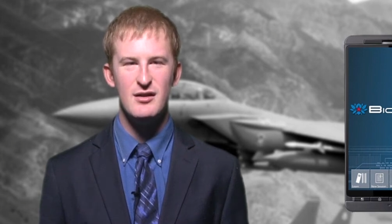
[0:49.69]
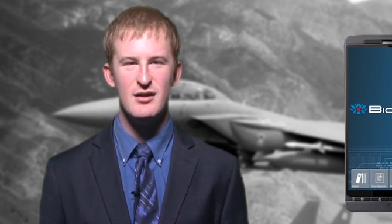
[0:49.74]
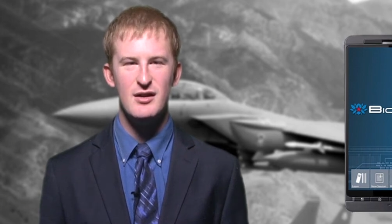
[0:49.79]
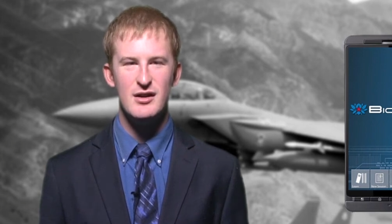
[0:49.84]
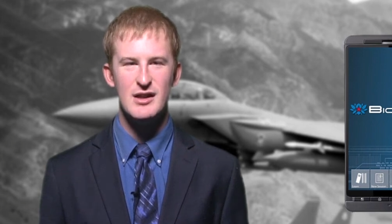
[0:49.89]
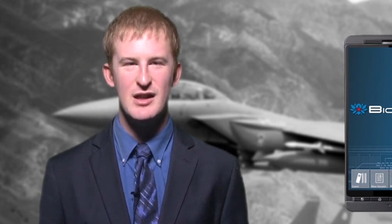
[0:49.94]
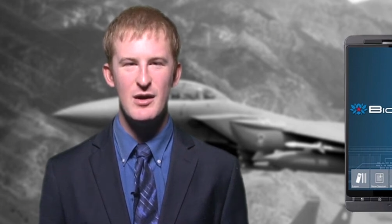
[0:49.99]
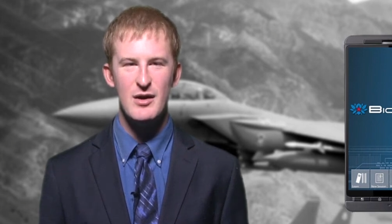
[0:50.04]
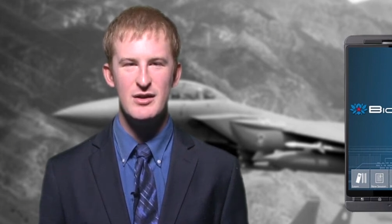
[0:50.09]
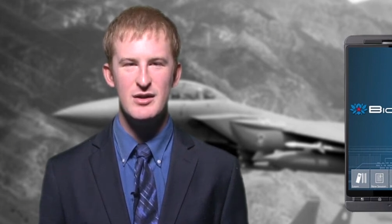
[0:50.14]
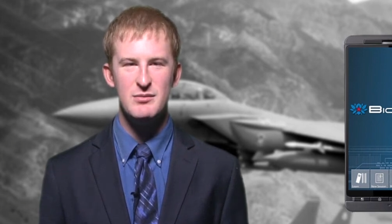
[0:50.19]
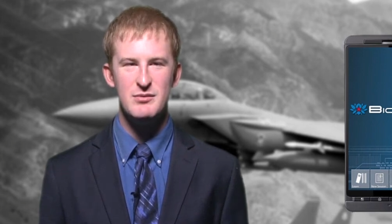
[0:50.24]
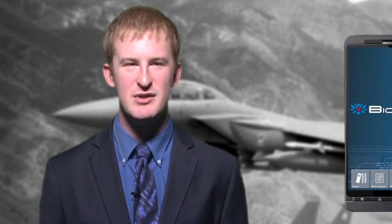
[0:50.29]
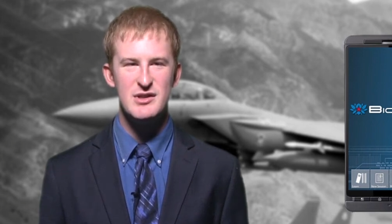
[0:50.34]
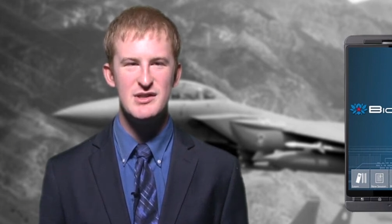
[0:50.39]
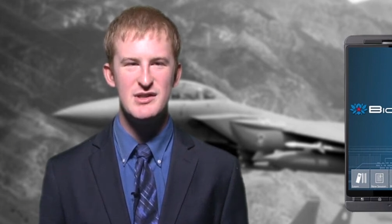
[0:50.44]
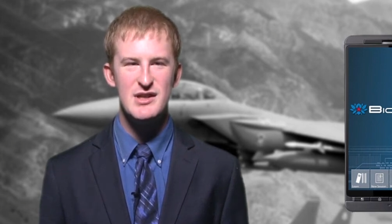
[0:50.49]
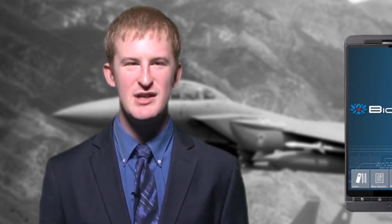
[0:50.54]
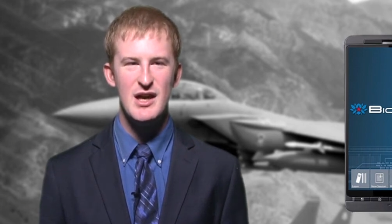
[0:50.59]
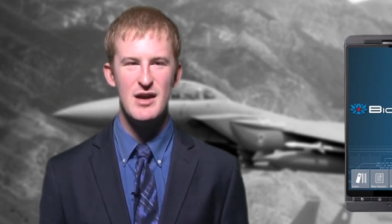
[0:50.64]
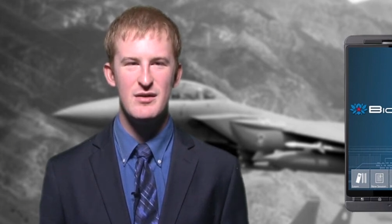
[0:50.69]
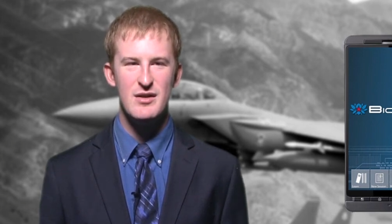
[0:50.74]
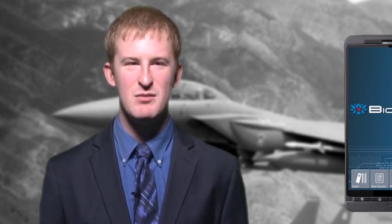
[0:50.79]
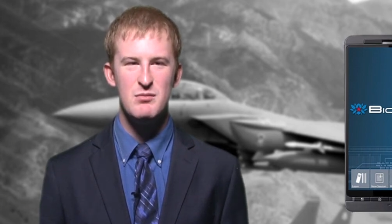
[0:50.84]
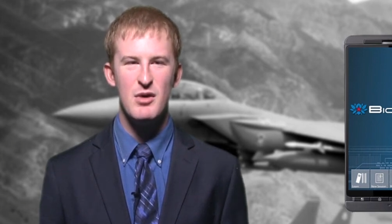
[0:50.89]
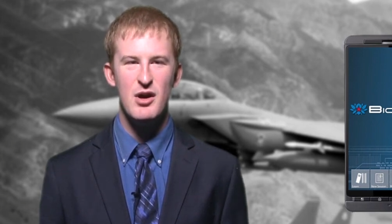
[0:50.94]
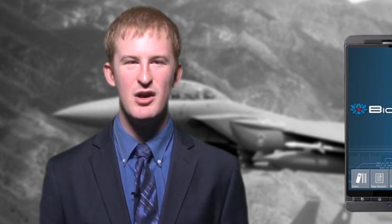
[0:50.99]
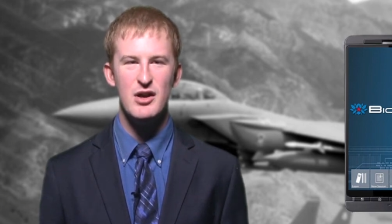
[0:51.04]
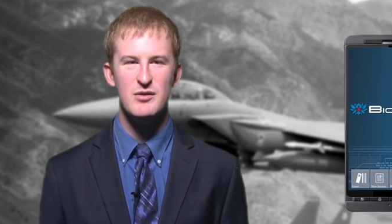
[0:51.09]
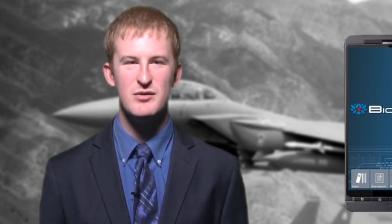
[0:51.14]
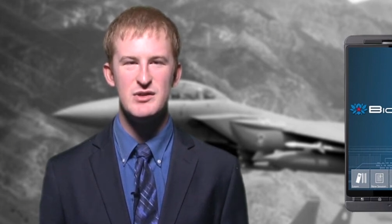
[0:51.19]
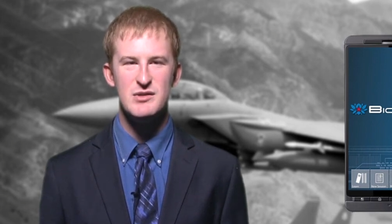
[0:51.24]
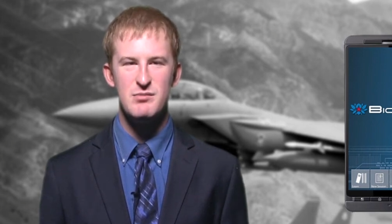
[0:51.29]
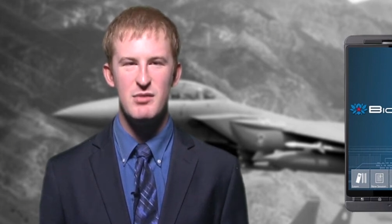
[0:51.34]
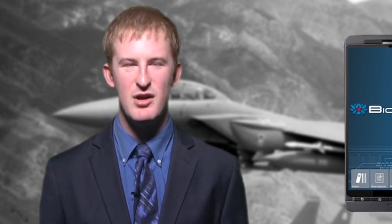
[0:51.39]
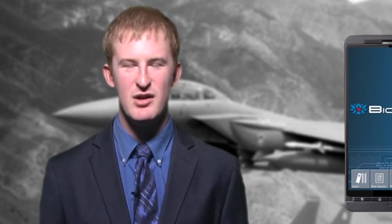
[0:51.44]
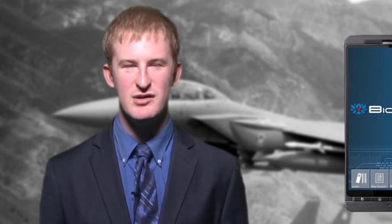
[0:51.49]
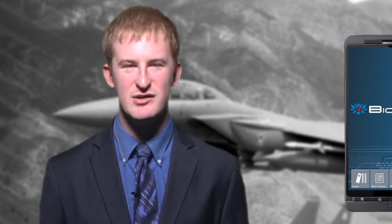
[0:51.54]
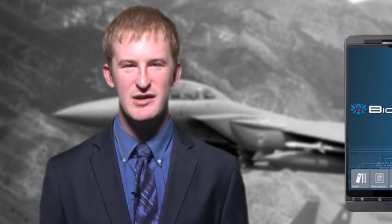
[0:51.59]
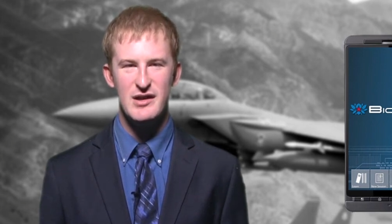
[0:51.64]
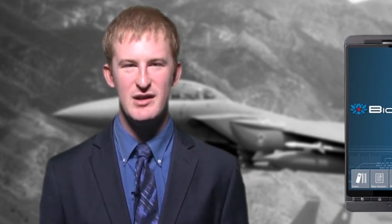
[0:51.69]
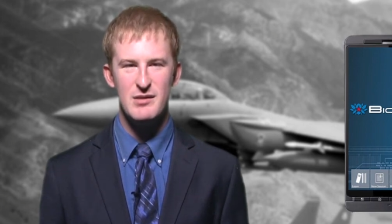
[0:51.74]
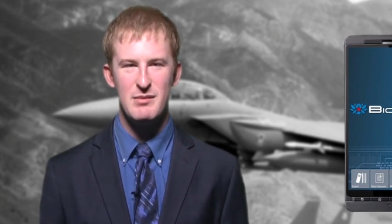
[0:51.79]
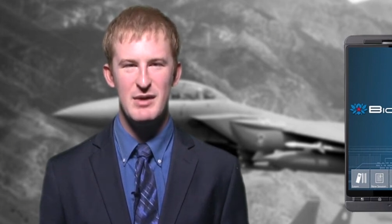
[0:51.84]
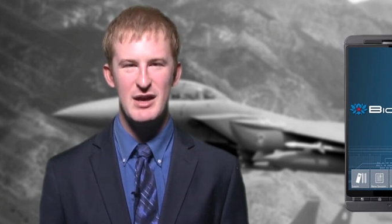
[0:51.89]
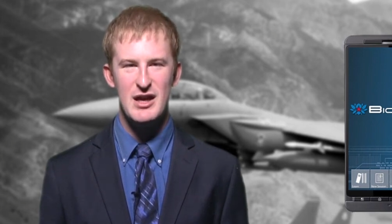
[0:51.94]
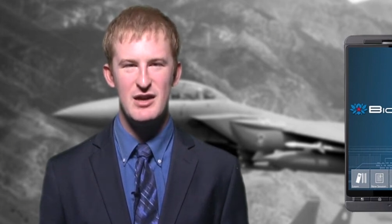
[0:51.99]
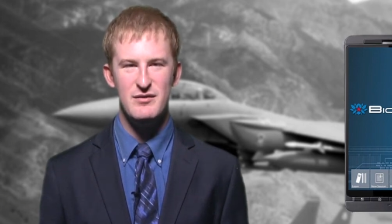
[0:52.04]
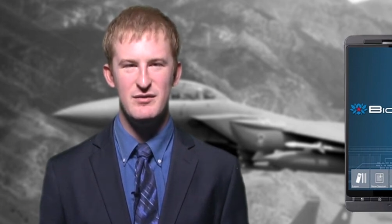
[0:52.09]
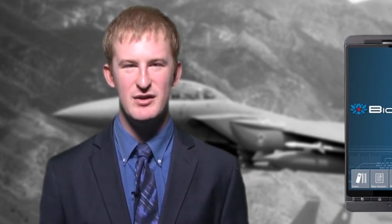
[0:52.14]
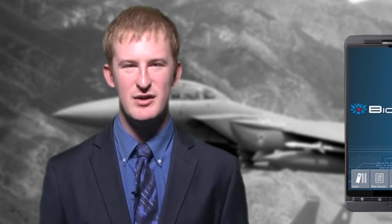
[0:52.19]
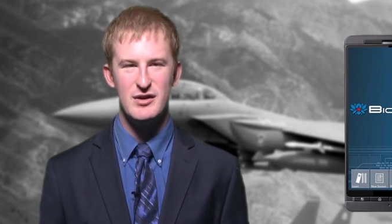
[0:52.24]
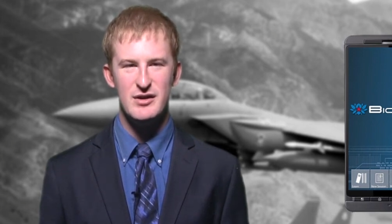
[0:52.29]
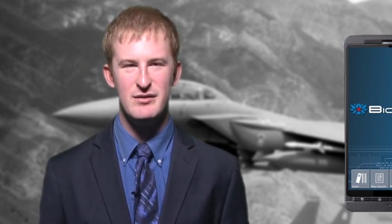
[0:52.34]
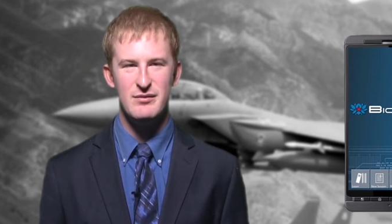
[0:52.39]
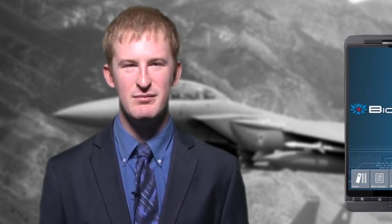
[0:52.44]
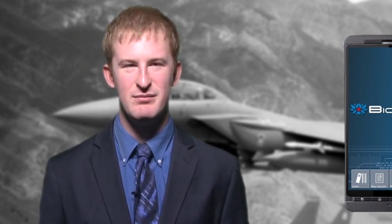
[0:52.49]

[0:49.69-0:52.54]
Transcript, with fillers: allowing them to see how their body responds to their behavior.